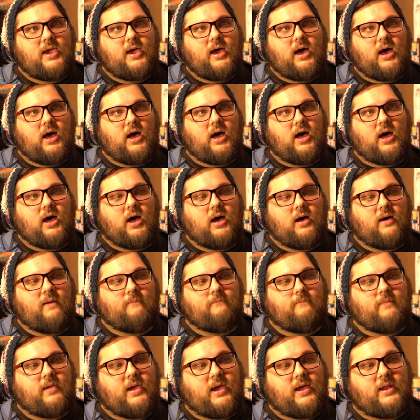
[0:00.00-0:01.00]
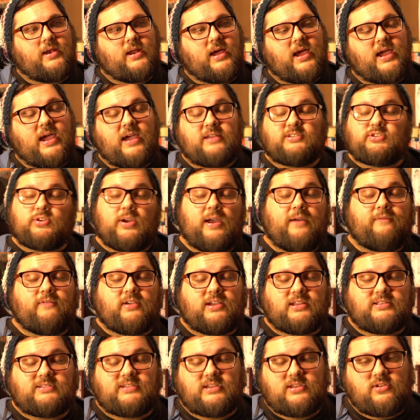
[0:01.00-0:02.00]
So I haven't
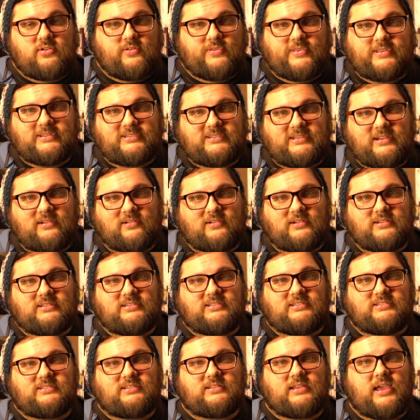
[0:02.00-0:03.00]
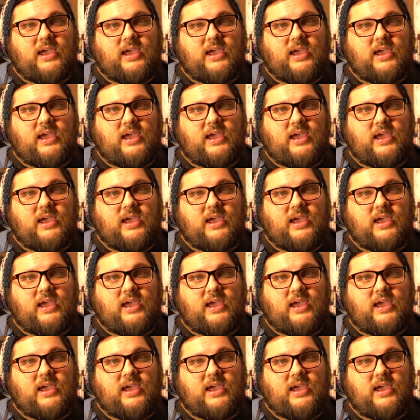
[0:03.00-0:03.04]
continued the series,